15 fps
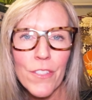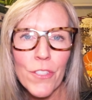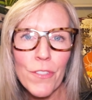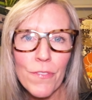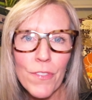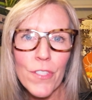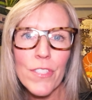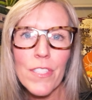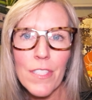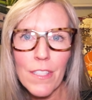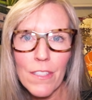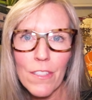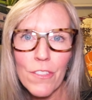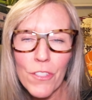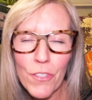Your first
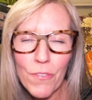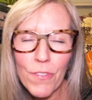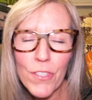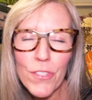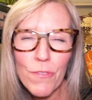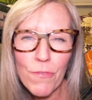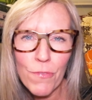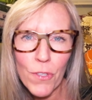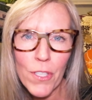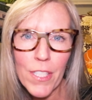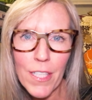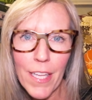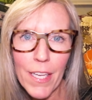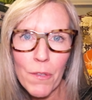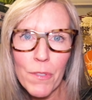
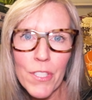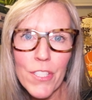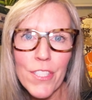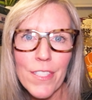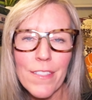foreign language